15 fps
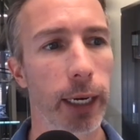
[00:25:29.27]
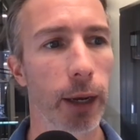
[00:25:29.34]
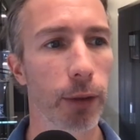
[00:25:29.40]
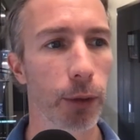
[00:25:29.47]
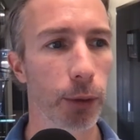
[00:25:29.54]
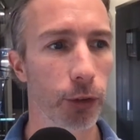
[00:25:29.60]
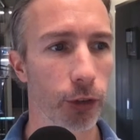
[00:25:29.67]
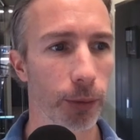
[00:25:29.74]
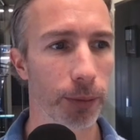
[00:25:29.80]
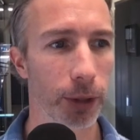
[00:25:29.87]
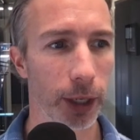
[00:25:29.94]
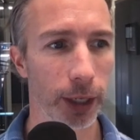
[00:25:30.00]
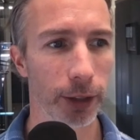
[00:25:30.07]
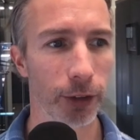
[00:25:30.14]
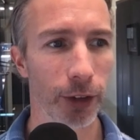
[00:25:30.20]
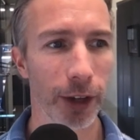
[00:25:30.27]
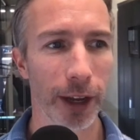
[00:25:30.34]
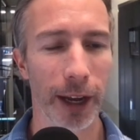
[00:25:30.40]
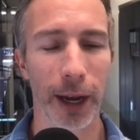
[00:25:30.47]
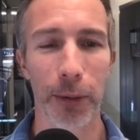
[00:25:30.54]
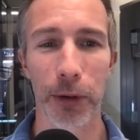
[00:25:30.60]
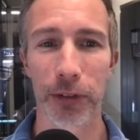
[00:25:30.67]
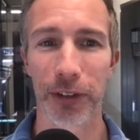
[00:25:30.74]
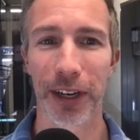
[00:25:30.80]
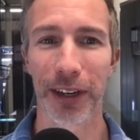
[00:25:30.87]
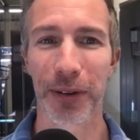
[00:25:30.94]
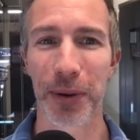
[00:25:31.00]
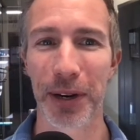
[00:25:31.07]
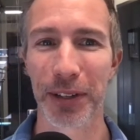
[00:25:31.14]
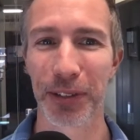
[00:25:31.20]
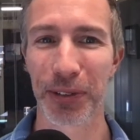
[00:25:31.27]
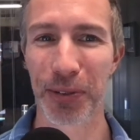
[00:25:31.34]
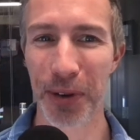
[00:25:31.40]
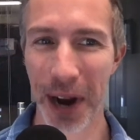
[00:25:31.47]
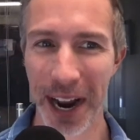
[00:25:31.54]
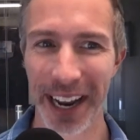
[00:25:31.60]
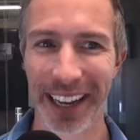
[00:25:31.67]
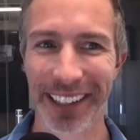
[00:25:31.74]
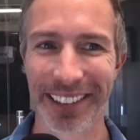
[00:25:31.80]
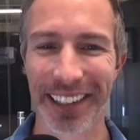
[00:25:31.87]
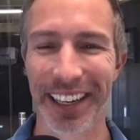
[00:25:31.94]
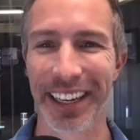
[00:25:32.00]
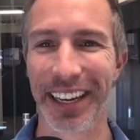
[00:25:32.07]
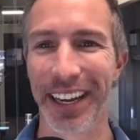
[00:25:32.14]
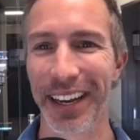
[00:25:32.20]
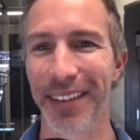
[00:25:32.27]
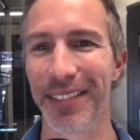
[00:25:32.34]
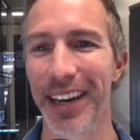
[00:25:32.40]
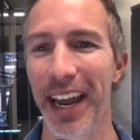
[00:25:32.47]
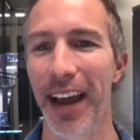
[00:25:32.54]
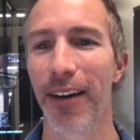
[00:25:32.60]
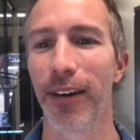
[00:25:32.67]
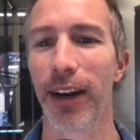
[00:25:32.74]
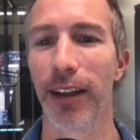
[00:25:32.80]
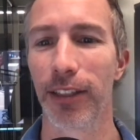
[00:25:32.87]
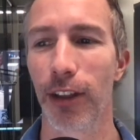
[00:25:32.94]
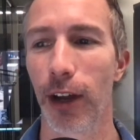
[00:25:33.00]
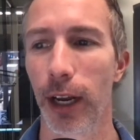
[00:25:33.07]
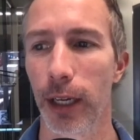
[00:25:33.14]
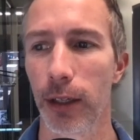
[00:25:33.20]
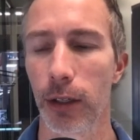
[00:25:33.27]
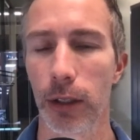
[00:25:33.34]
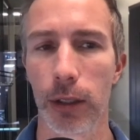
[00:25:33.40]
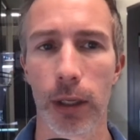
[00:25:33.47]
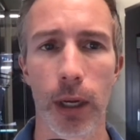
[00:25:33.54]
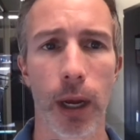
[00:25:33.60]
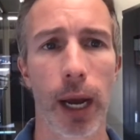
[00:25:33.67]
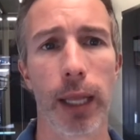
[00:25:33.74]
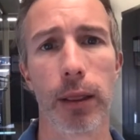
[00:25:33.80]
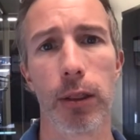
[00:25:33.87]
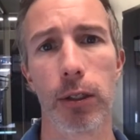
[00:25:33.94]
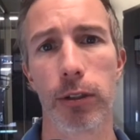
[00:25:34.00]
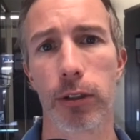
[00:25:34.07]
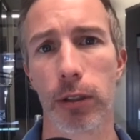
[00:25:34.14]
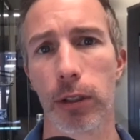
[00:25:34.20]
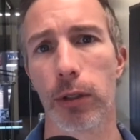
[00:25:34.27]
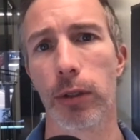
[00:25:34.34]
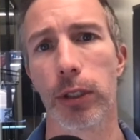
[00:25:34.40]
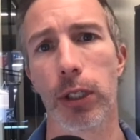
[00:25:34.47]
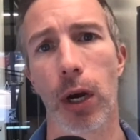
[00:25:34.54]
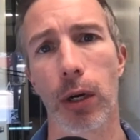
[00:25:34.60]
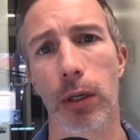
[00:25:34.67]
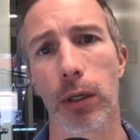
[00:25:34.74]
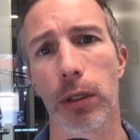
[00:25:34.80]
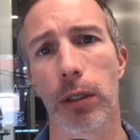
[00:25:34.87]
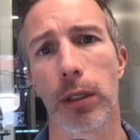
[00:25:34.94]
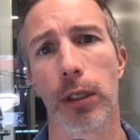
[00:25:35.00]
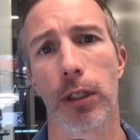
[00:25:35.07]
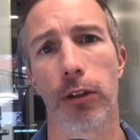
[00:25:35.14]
Now there were some things, I wasn't quite as gray as I am now. And I thought I looked a little younger.